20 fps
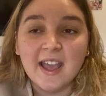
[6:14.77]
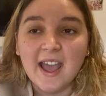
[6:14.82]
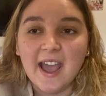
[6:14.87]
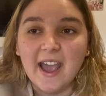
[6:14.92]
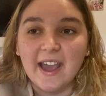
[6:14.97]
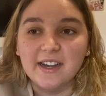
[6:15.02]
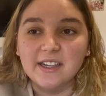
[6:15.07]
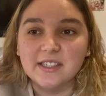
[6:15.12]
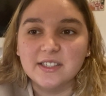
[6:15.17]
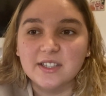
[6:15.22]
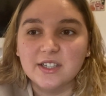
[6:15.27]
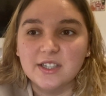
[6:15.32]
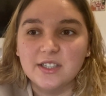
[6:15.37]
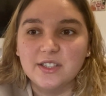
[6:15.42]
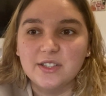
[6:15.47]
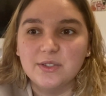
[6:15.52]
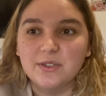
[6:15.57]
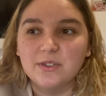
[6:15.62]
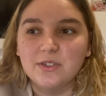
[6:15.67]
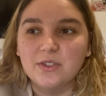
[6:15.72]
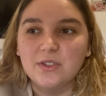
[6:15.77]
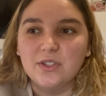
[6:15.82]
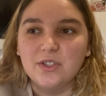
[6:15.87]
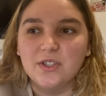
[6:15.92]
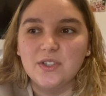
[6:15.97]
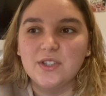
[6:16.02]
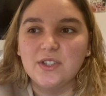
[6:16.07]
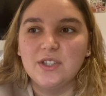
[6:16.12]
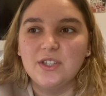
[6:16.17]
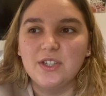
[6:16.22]
And us girls
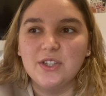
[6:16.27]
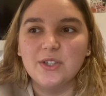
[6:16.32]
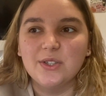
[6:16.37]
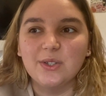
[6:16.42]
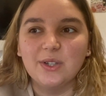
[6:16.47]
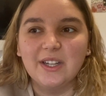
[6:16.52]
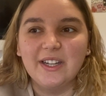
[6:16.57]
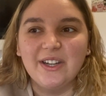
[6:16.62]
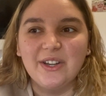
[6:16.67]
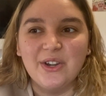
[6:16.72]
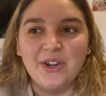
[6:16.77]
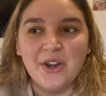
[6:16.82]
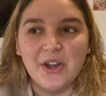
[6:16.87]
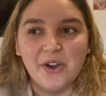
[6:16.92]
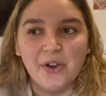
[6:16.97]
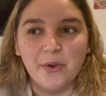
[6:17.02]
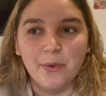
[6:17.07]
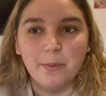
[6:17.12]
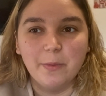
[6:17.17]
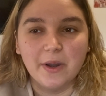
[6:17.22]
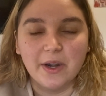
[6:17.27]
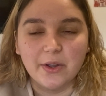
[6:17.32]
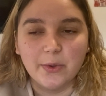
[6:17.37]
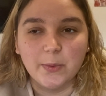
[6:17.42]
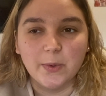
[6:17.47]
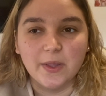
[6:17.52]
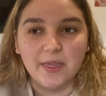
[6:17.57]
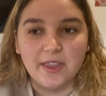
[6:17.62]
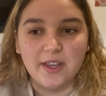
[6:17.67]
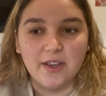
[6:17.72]
just usually know better
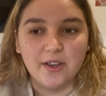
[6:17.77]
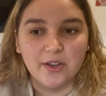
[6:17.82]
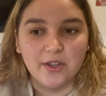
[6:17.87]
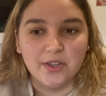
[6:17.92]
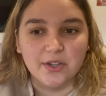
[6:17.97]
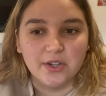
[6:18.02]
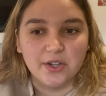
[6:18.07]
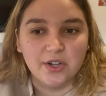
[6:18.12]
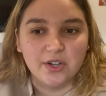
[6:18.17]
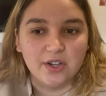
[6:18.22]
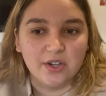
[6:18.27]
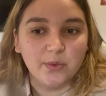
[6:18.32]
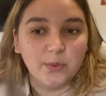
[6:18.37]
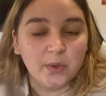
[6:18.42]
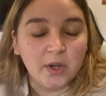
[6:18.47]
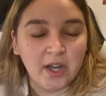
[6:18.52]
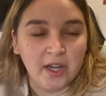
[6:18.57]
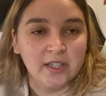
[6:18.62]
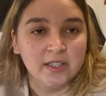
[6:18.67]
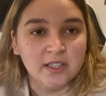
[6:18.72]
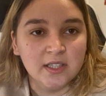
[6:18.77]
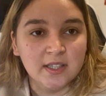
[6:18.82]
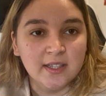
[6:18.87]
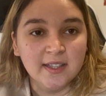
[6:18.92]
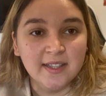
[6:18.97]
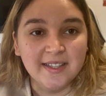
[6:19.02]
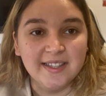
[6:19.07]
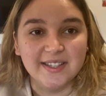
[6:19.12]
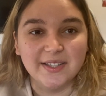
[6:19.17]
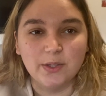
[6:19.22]
what the other girl wants
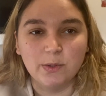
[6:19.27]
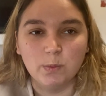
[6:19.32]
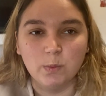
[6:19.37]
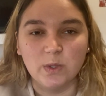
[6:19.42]
because